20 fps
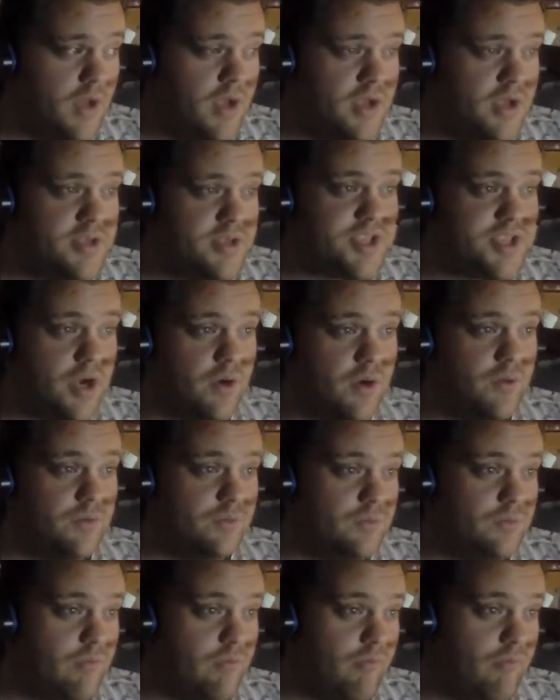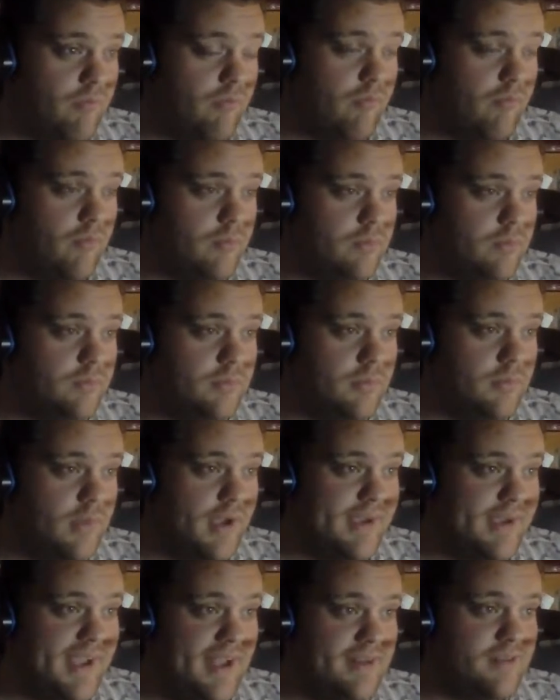So,
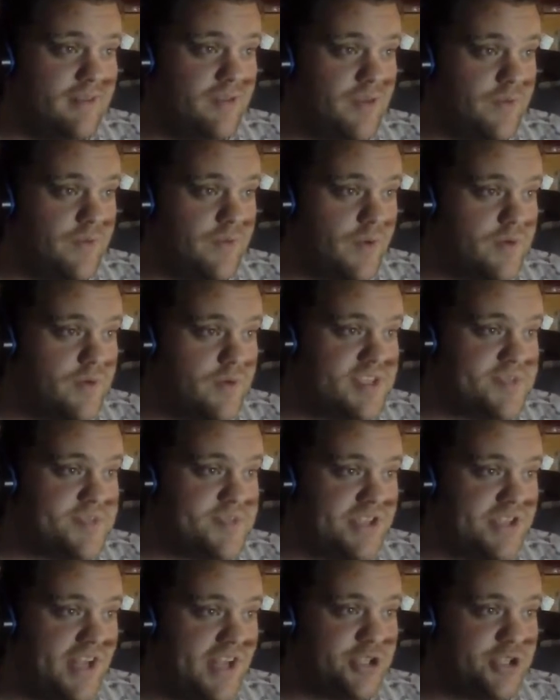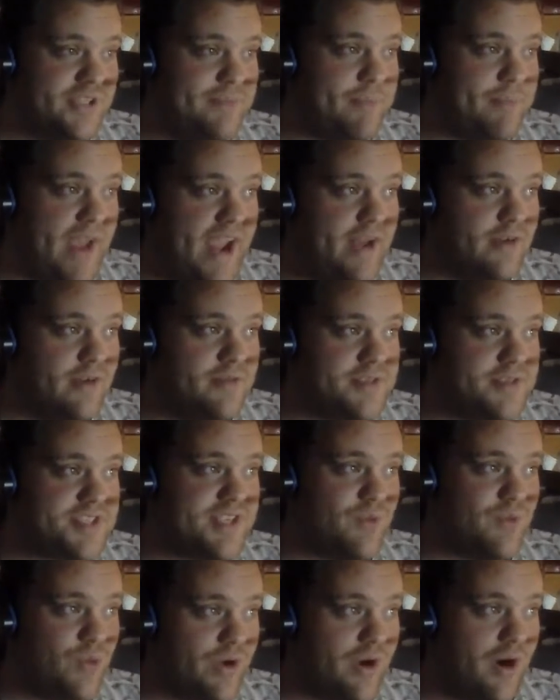again, there is potentially banners
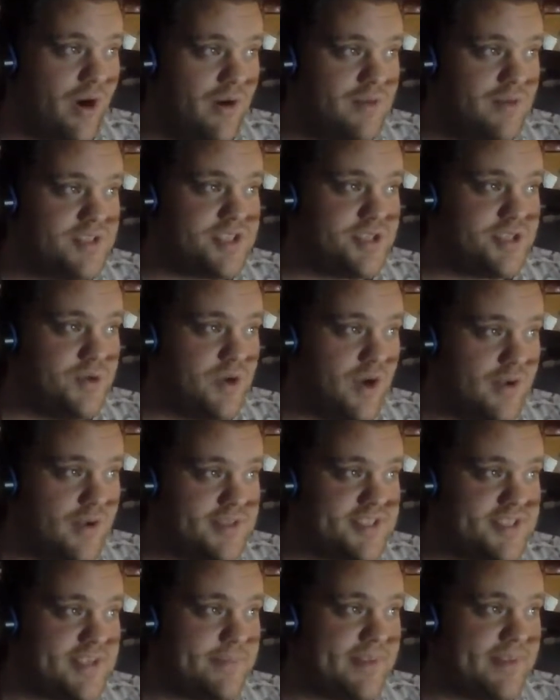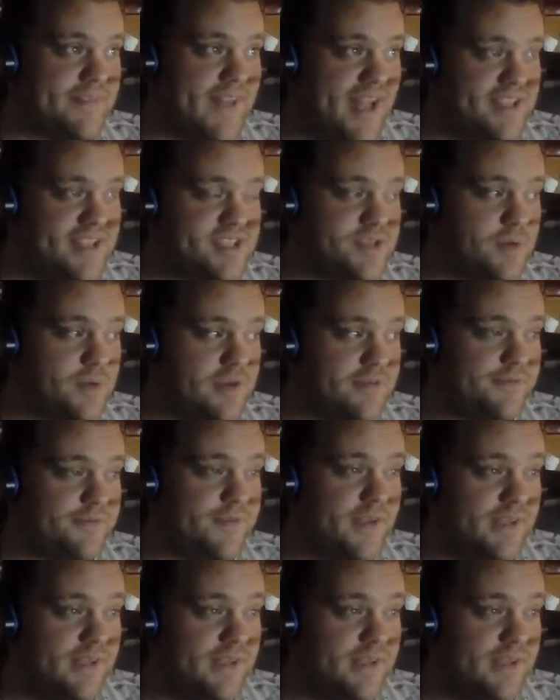in regards to concept and that sort of